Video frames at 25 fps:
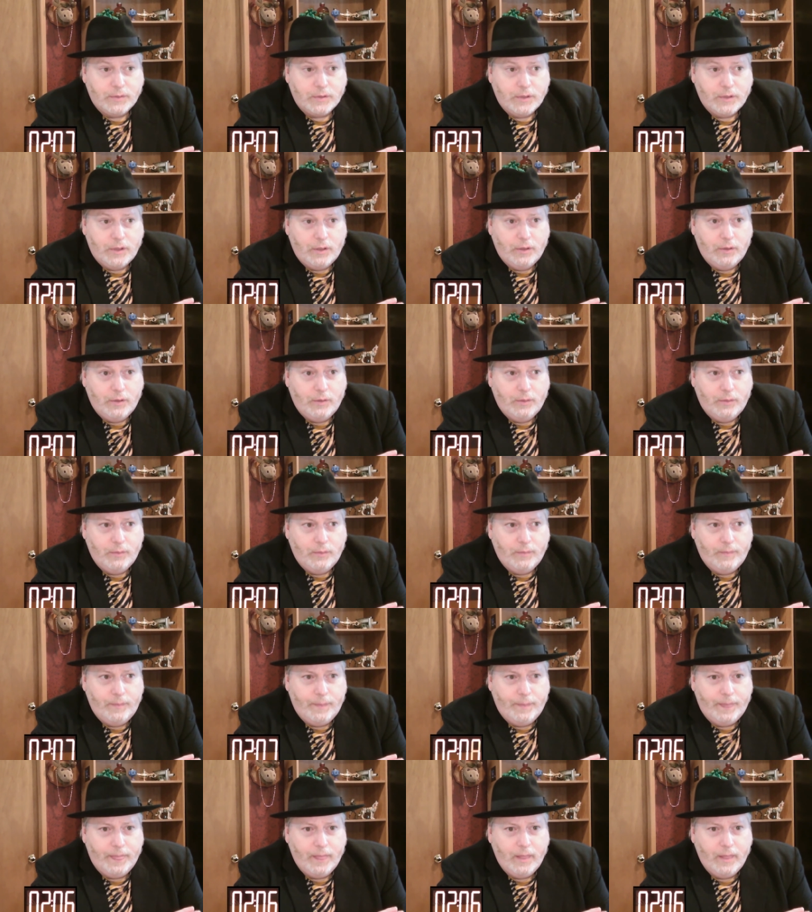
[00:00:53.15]
So
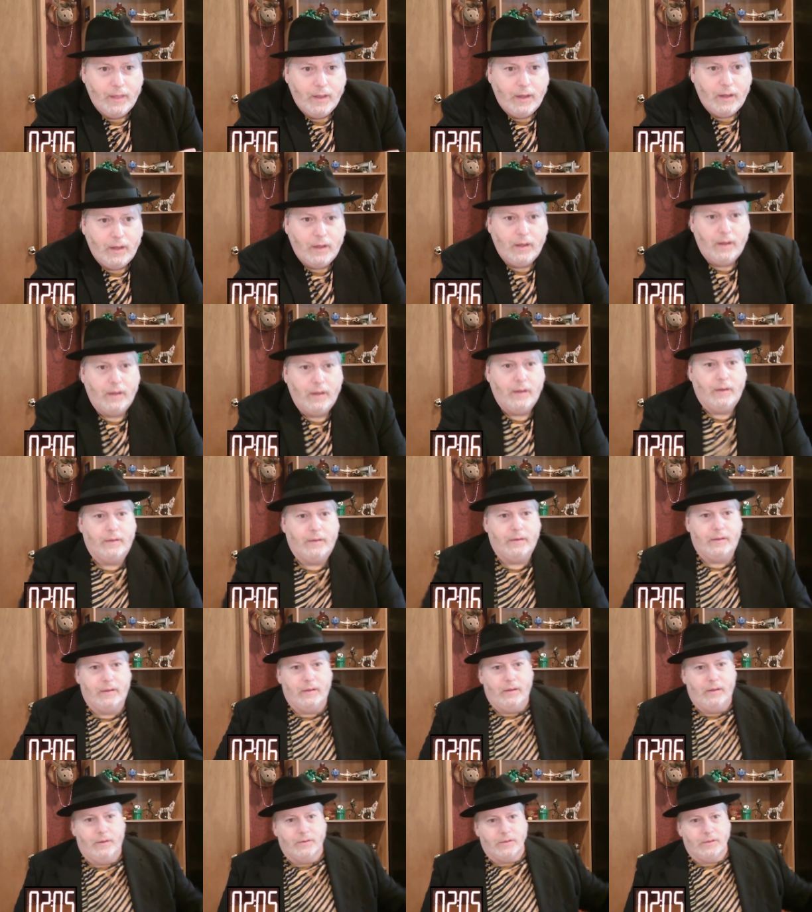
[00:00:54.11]
on
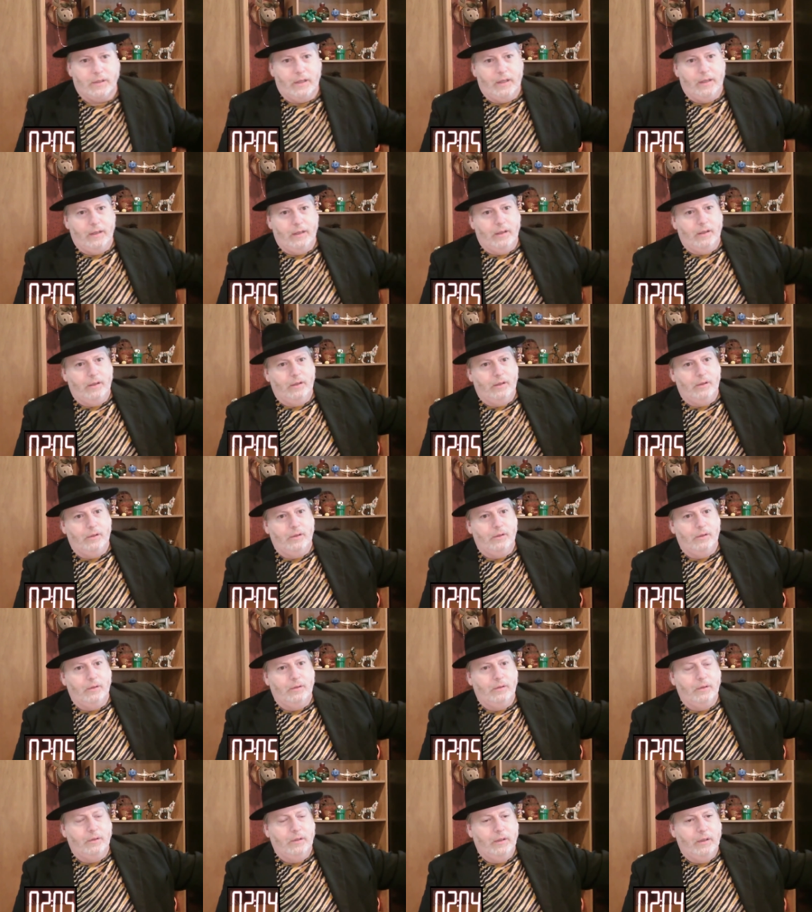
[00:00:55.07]
there's a
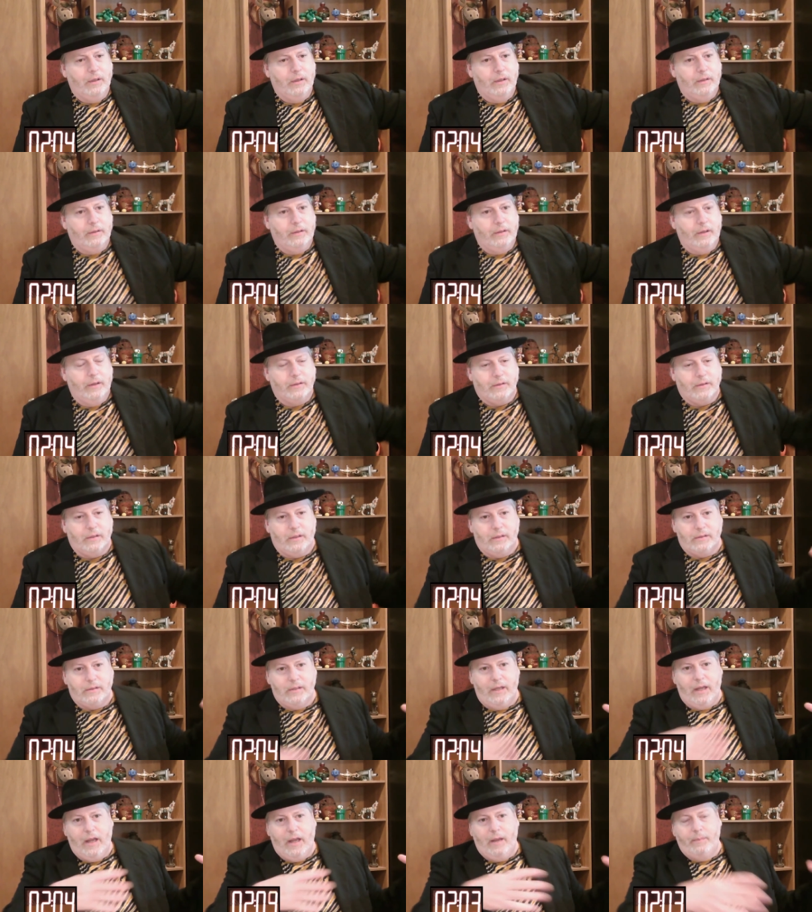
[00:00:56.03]
hill, there's
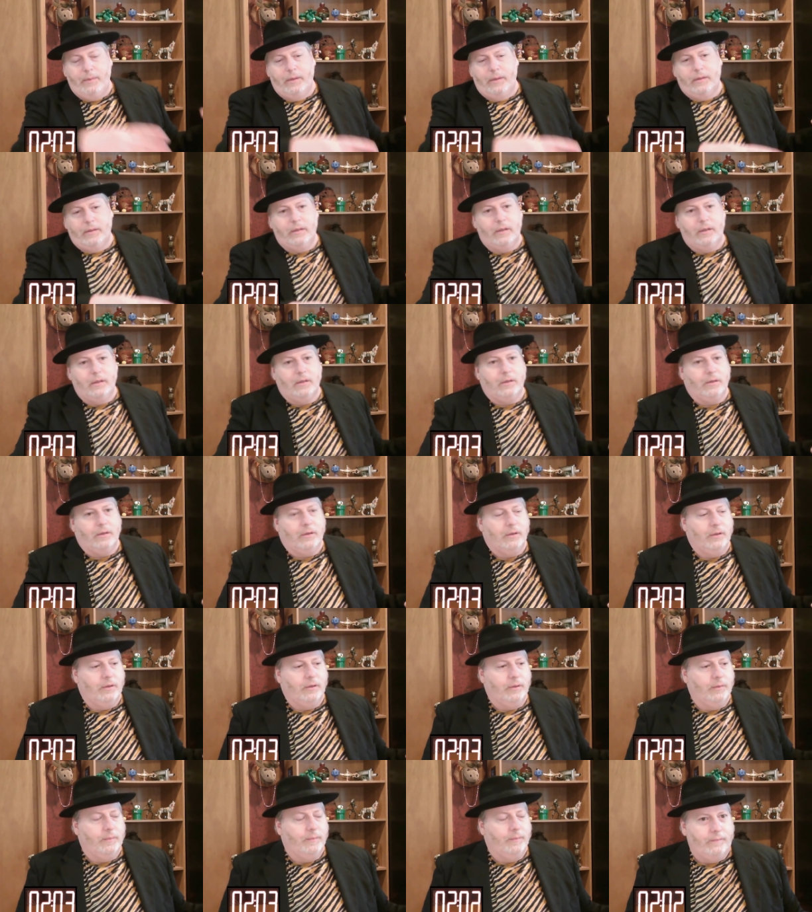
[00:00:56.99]
this
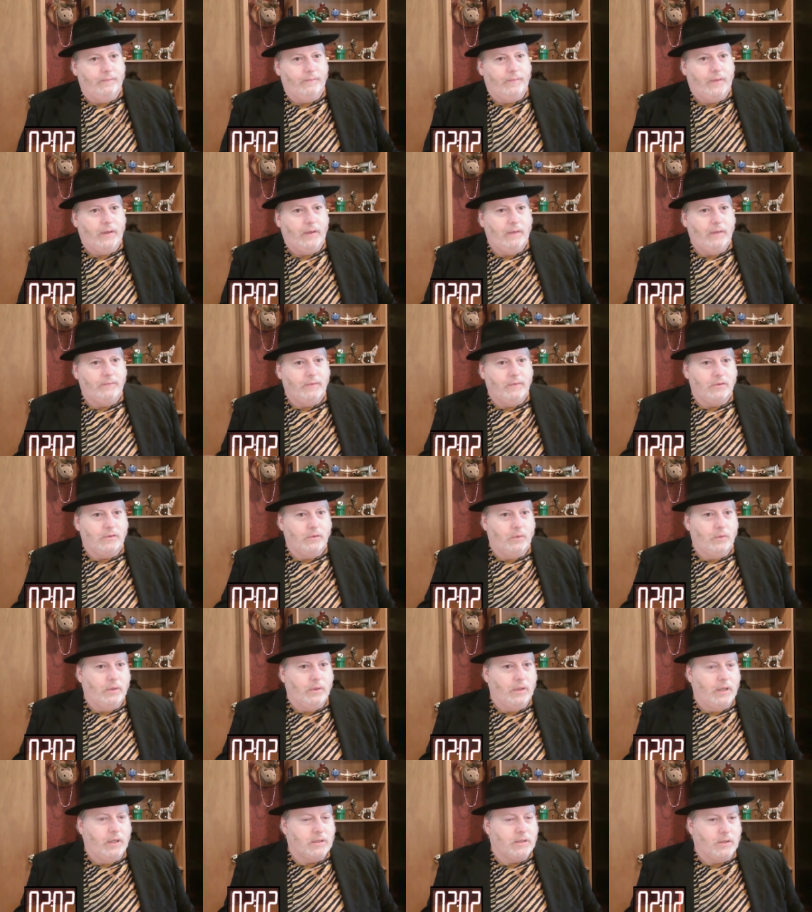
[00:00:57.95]
amphitheater that you have to do
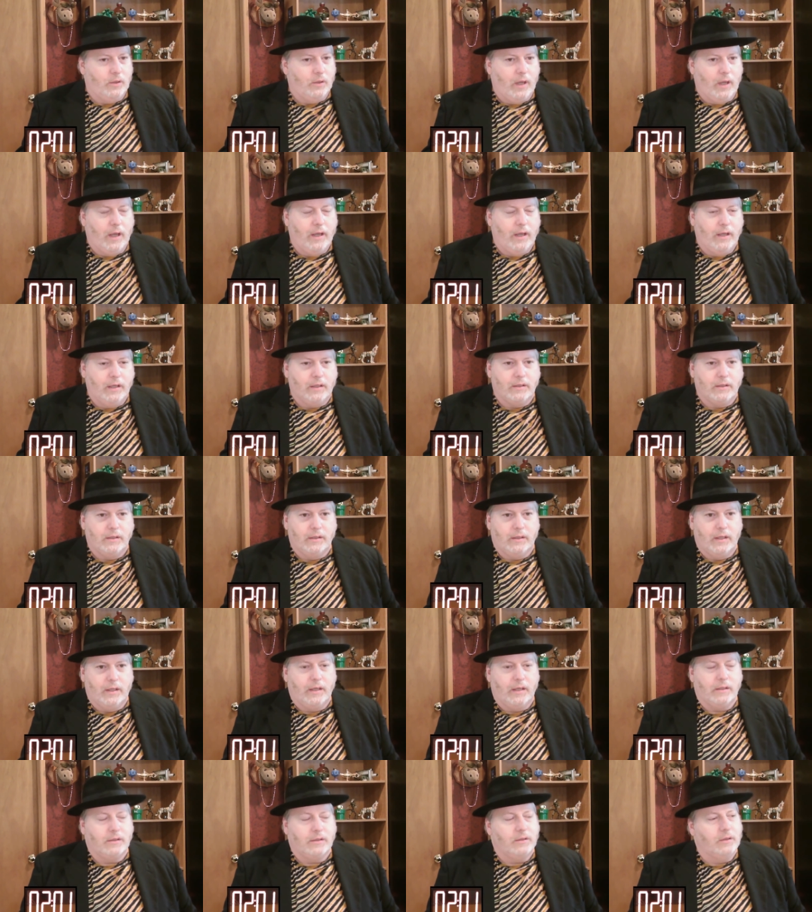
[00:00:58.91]
a nice little hike to
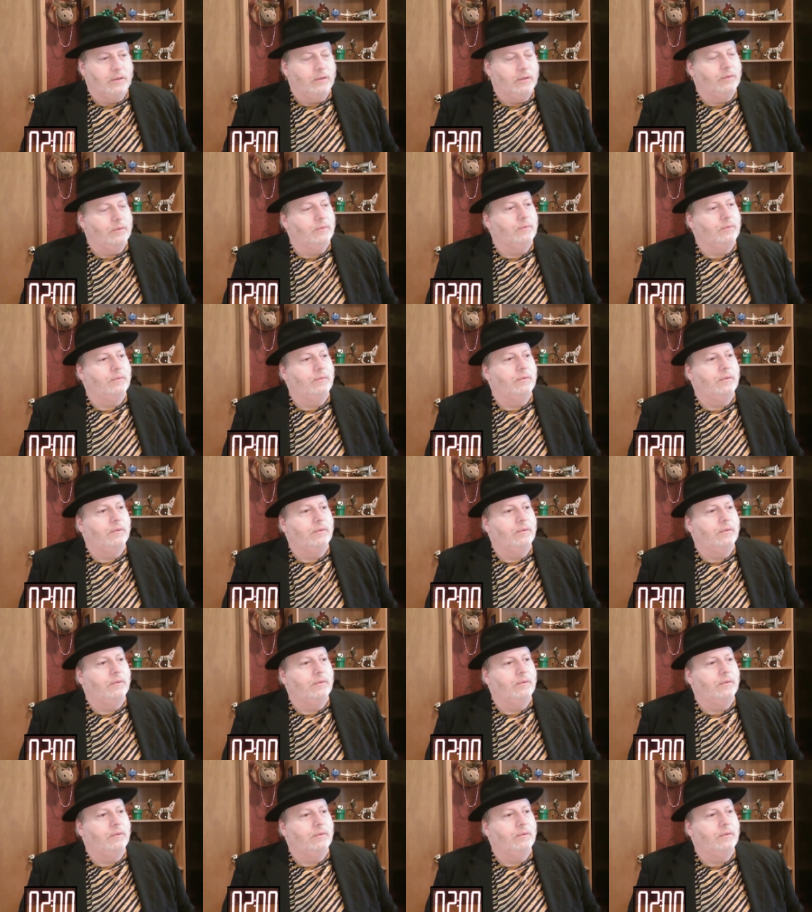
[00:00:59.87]
get to.